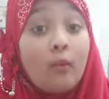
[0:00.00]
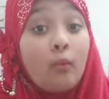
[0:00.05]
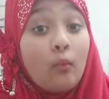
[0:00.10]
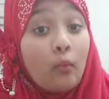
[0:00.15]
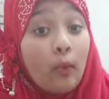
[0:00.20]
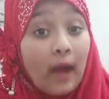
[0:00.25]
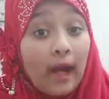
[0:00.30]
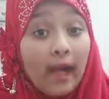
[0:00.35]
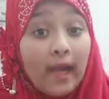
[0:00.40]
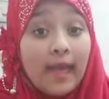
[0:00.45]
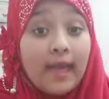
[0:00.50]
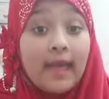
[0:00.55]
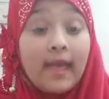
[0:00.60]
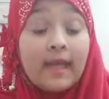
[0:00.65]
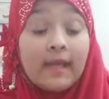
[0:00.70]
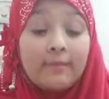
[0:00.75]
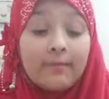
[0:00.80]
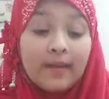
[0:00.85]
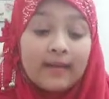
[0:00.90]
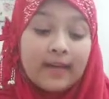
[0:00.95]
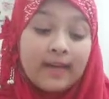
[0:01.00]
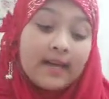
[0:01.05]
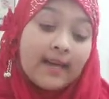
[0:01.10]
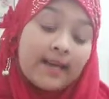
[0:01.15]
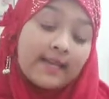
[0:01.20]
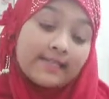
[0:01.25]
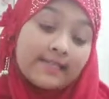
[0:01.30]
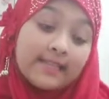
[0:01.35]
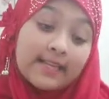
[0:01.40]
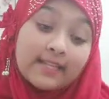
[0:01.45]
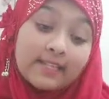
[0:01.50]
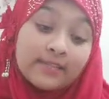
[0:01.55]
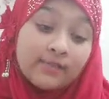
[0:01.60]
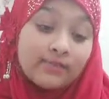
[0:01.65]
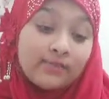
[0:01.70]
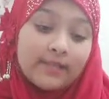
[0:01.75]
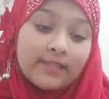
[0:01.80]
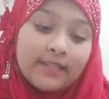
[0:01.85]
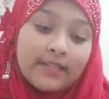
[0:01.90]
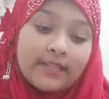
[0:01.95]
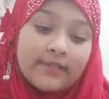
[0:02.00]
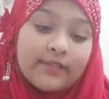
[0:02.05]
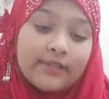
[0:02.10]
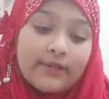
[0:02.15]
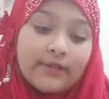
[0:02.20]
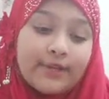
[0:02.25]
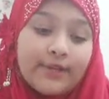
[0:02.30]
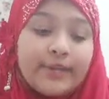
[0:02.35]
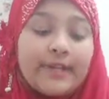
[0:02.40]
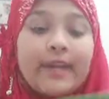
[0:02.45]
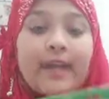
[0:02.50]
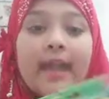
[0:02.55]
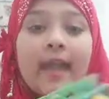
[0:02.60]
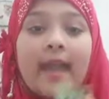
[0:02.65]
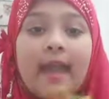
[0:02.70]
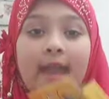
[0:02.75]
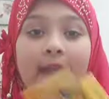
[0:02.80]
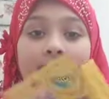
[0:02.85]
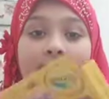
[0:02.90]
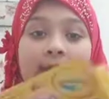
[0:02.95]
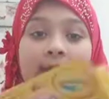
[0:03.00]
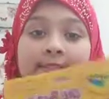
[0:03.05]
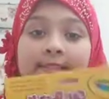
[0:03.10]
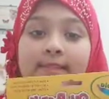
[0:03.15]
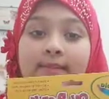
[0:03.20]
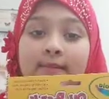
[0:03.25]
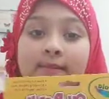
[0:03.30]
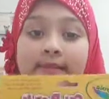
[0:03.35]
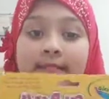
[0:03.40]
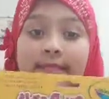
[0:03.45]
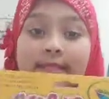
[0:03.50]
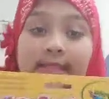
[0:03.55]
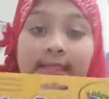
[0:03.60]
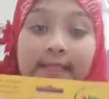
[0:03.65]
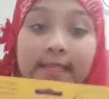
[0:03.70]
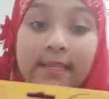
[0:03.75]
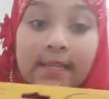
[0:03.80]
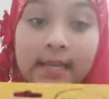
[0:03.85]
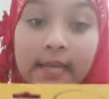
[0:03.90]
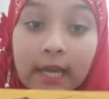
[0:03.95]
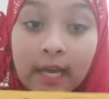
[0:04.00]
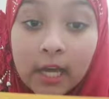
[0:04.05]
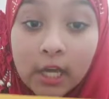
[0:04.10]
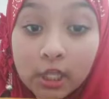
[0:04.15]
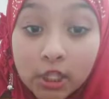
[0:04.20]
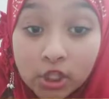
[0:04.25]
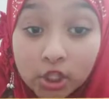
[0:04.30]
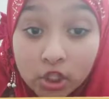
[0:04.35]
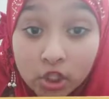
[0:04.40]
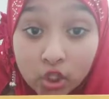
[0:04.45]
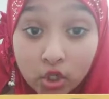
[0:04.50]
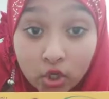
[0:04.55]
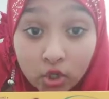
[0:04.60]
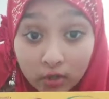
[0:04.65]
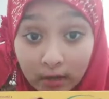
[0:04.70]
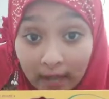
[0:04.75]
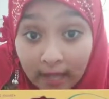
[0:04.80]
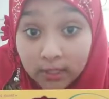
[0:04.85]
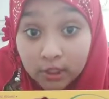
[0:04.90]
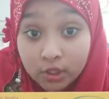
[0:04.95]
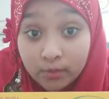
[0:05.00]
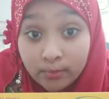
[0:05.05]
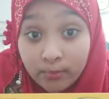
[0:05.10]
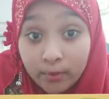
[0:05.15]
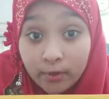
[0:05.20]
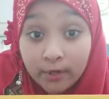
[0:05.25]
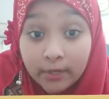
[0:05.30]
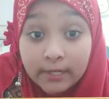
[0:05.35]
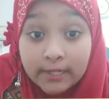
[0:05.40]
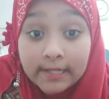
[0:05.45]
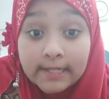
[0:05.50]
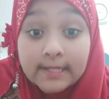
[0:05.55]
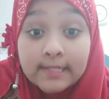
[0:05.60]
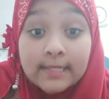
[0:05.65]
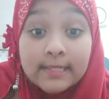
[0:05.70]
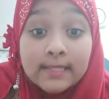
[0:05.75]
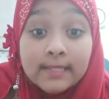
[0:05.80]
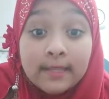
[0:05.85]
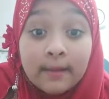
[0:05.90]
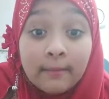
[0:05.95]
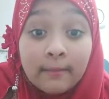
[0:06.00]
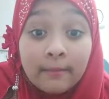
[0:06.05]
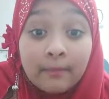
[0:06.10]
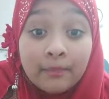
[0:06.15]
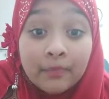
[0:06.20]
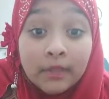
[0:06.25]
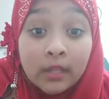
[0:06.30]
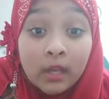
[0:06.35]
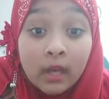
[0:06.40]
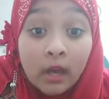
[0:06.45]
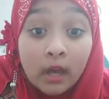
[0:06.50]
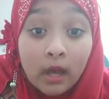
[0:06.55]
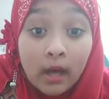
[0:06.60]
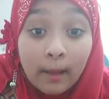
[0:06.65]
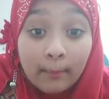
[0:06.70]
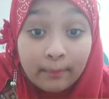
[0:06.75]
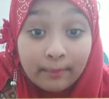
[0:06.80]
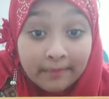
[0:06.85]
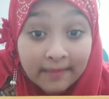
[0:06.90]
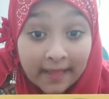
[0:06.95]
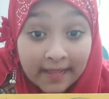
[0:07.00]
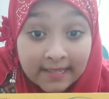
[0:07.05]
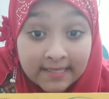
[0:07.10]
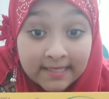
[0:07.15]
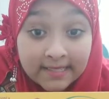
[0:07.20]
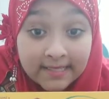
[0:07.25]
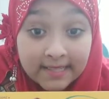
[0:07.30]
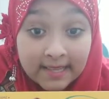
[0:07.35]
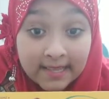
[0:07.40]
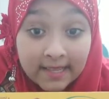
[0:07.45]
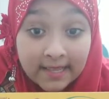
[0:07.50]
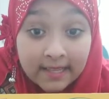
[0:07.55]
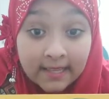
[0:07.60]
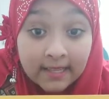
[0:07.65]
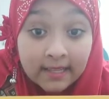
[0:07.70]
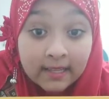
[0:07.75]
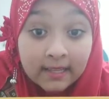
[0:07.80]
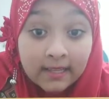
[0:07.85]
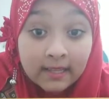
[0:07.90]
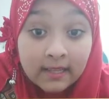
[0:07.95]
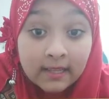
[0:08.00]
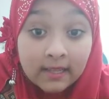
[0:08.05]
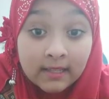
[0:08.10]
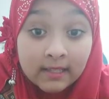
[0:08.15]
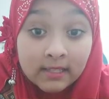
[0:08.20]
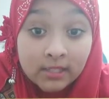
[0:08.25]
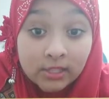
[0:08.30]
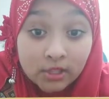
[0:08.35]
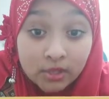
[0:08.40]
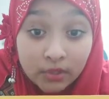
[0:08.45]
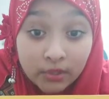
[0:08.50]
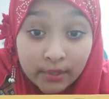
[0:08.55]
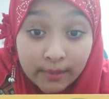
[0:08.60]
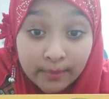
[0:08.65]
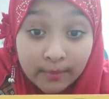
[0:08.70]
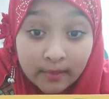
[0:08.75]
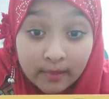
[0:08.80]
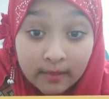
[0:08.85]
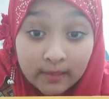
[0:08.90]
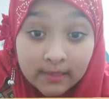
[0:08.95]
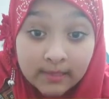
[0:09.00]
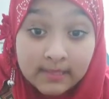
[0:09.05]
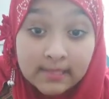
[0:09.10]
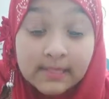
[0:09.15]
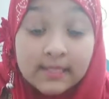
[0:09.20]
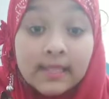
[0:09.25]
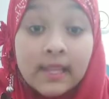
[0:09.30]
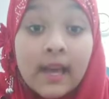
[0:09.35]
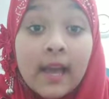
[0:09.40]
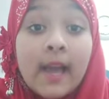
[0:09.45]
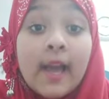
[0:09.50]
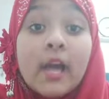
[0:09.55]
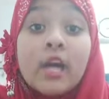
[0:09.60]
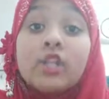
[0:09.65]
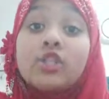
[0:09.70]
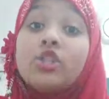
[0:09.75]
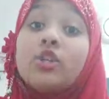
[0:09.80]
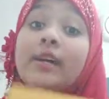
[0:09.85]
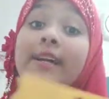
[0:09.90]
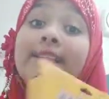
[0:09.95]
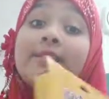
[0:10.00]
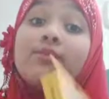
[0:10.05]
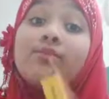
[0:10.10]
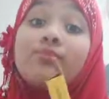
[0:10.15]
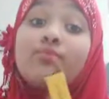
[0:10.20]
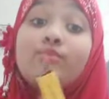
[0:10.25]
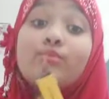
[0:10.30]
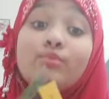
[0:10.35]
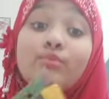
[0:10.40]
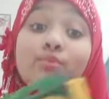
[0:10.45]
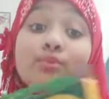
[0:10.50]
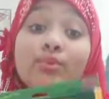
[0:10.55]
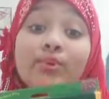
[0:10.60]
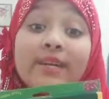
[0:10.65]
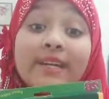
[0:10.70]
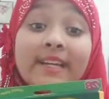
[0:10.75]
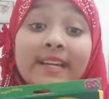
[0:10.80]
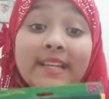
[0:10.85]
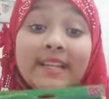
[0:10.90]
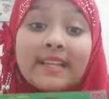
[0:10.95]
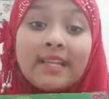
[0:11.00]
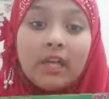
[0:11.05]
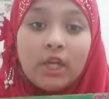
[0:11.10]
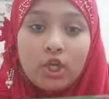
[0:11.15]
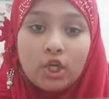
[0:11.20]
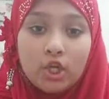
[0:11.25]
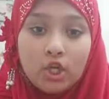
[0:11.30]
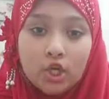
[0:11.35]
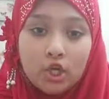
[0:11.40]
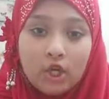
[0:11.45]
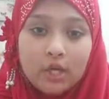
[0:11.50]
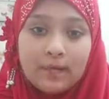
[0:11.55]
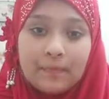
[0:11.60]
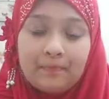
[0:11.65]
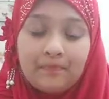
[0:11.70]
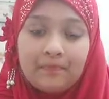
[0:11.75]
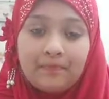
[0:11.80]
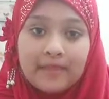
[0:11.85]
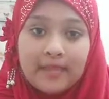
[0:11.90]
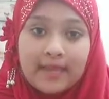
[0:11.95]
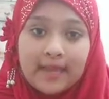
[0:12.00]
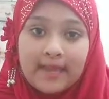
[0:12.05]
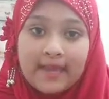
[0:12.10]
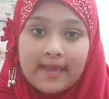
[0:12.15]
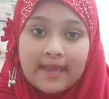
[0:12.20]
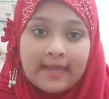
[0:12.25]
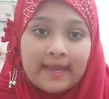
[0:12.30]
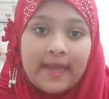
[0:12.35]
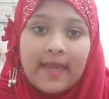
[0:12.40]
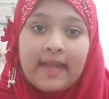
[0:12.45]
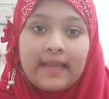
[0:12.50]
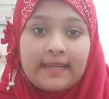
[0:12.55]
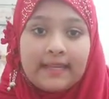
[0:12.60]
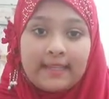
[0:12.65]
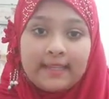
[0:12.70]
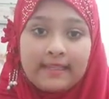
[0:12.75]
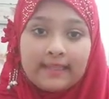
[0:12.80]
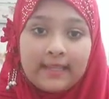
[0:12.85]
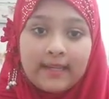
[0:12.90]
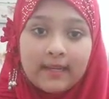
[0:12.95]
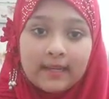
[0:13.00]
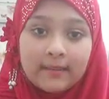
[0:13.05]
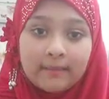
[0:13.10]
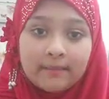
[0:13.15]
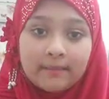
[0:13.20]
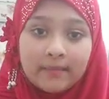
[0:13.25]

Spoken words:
Why? Because it's really good, and as you can see, scratch boards, a blending, scribbles. So it's really good in anything.